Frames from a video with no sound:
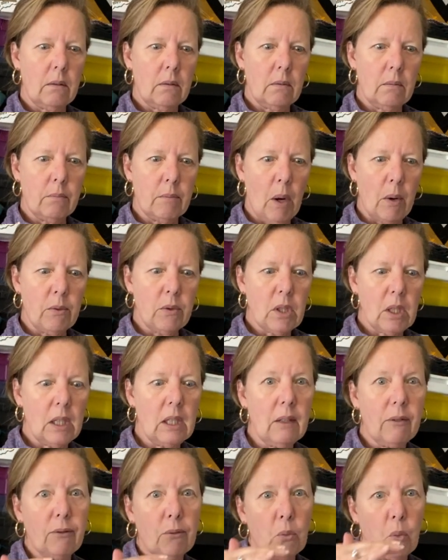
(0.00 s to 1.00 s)

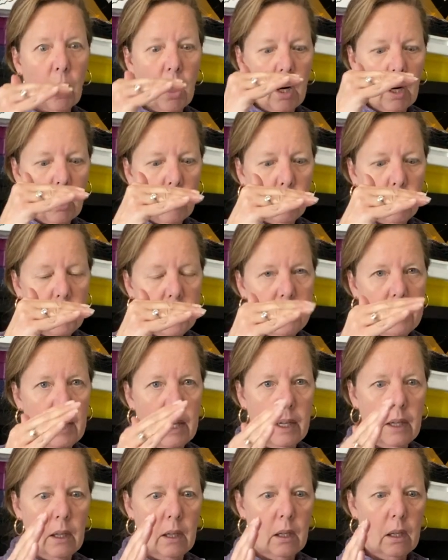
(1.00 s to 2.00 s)
motif work
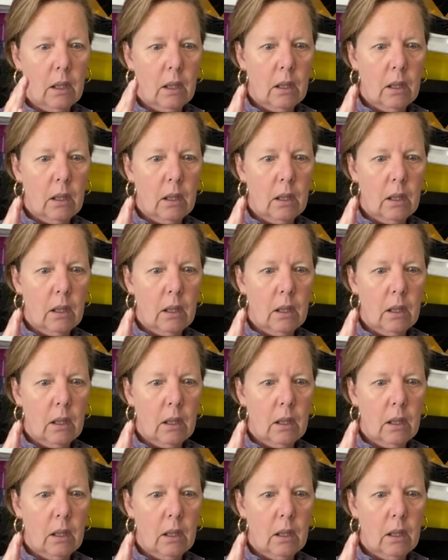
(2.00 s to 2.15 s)
within,